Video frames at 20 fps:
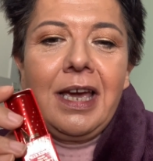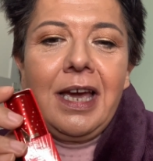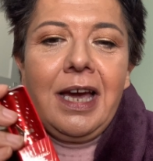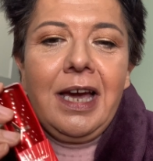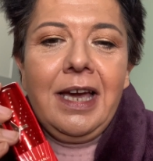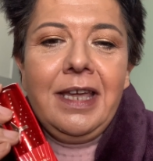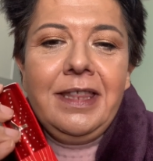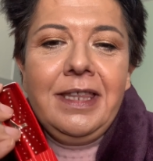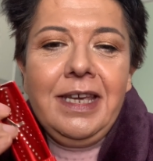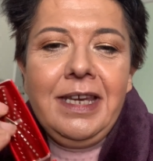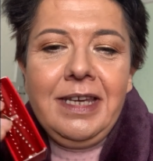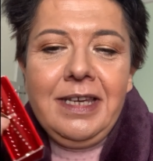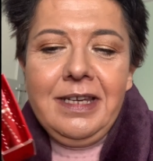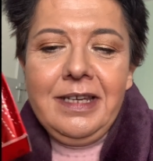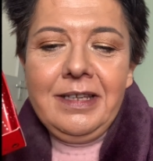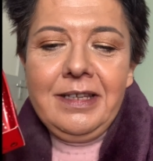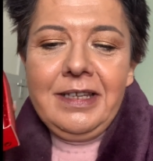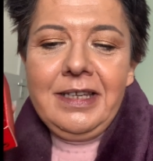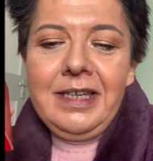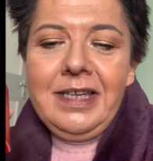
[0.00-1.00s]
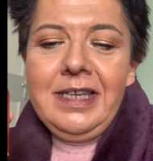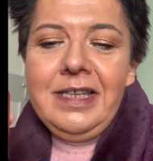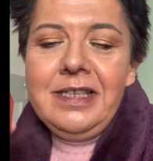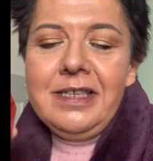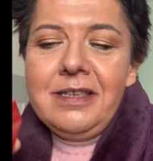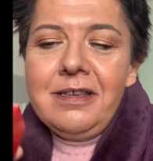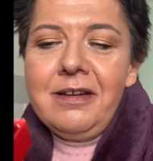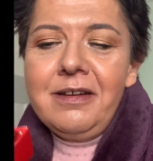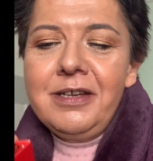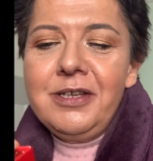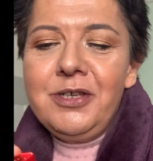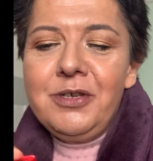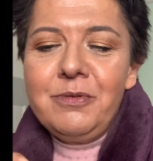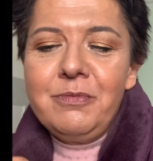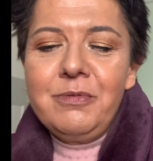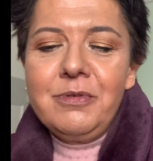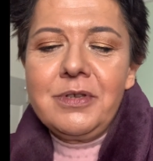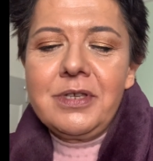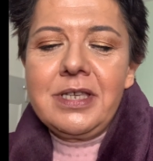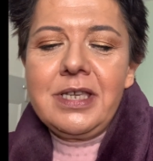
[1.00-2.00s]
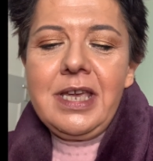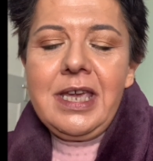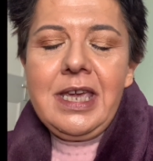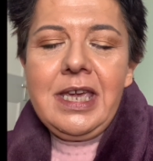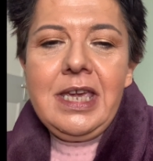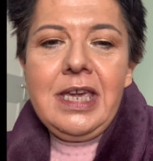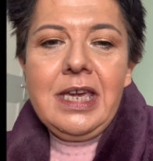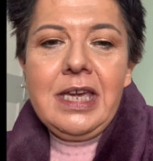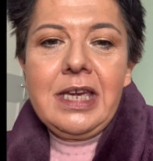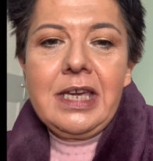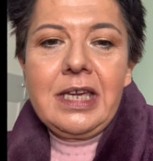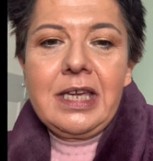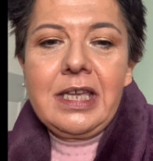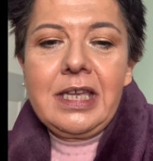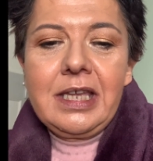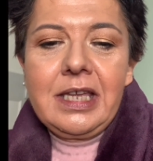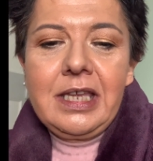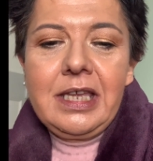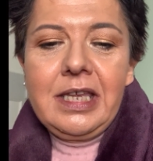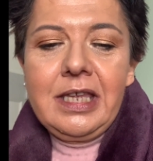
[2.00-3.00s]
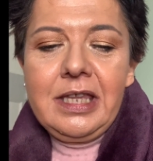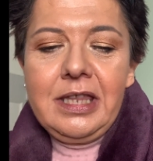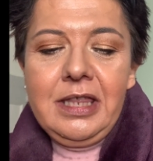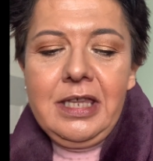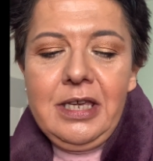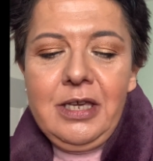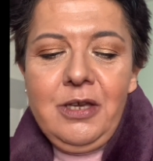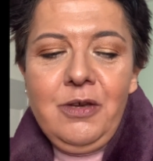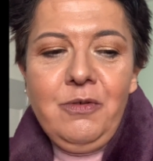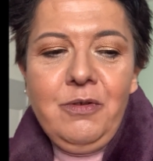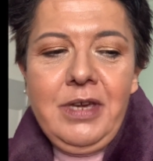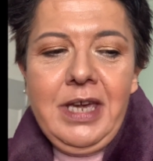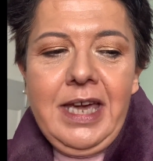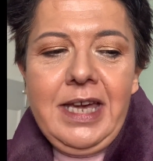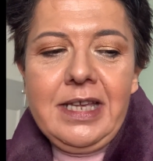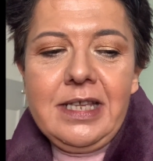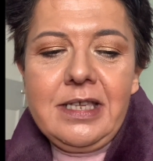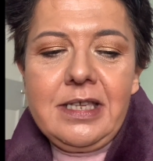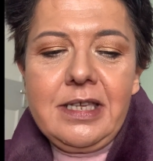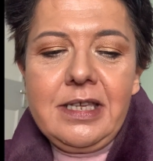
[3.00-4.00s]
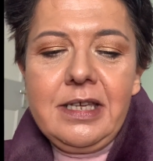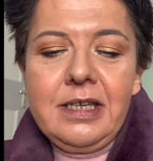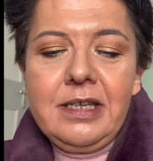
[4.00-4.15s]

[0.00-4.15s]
And then inside you will see that you get